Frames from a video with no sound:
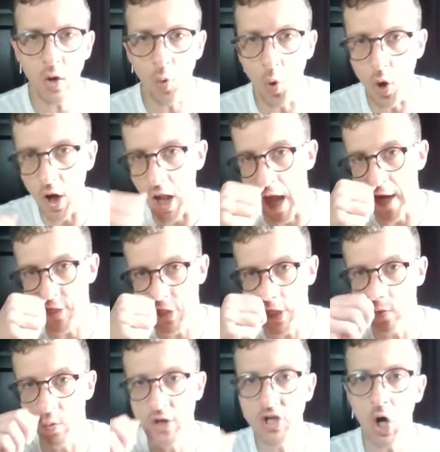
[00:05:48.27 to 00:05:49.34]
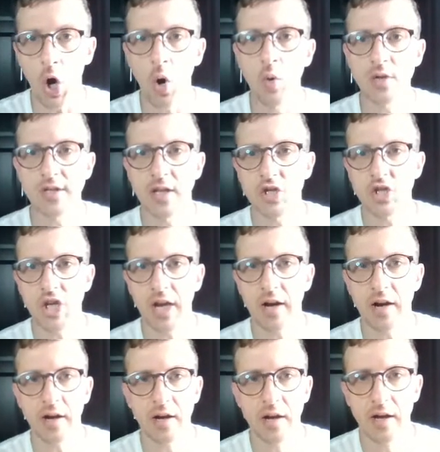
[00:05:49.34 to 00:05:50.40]
CoreLogic, which owns the
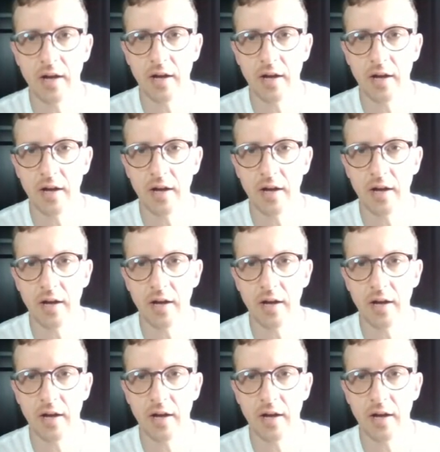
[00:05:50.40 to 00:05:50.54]
share